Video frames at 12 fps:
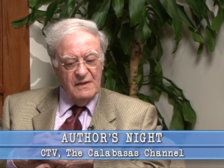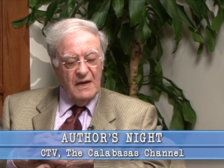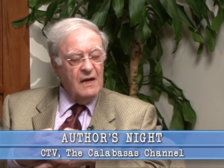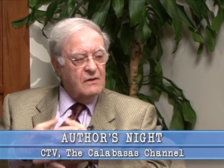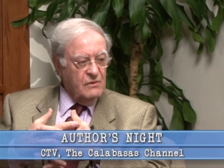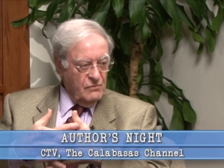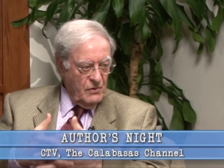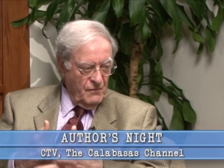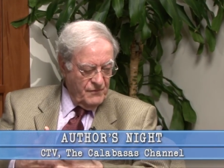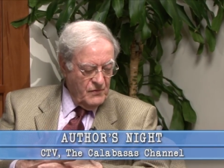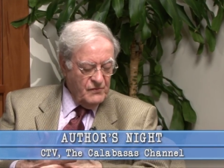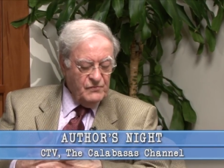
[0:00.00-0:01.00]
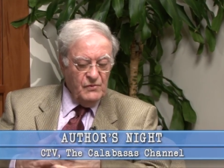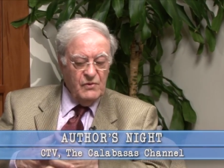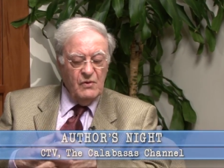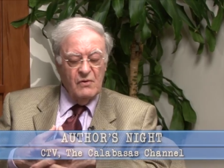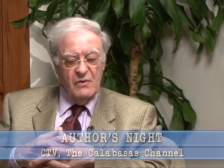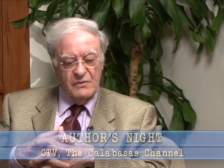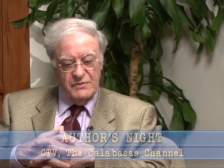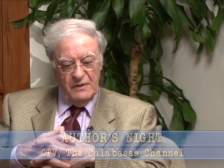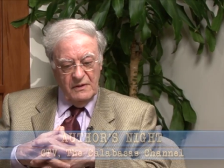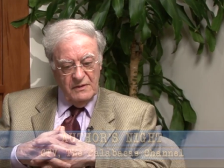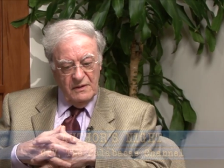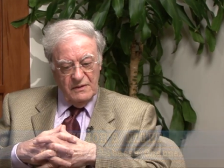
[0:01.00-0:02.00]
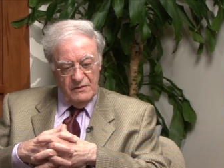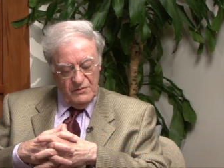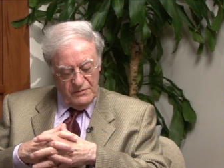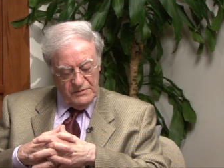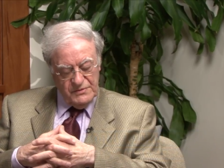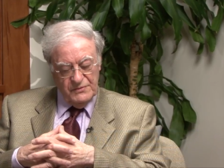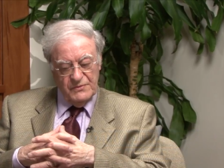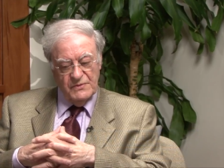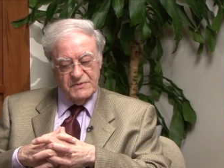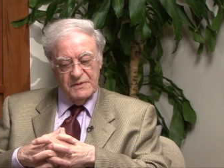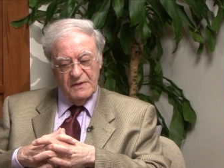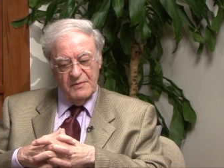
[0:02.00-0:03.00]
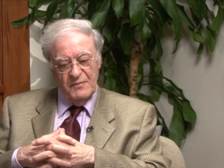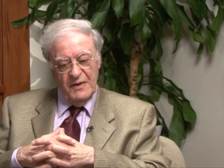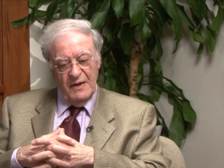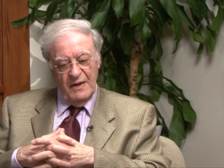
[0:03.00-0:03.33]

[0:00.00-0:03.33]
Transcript: and of course New York, Jerusalem,